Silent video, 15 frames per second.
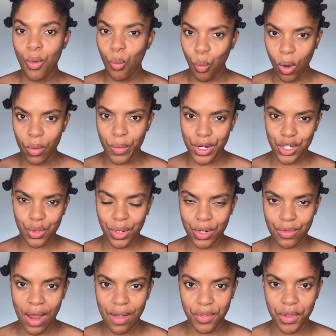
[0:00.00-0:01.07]
when we do
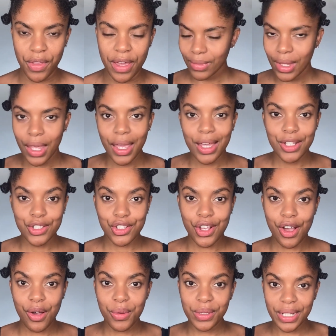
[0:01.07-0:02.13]
unravel them.
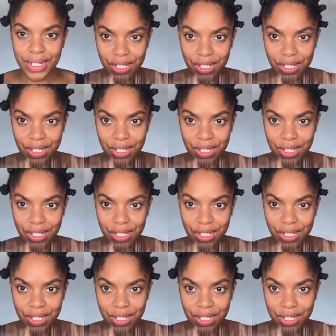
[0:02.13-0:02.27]
So let's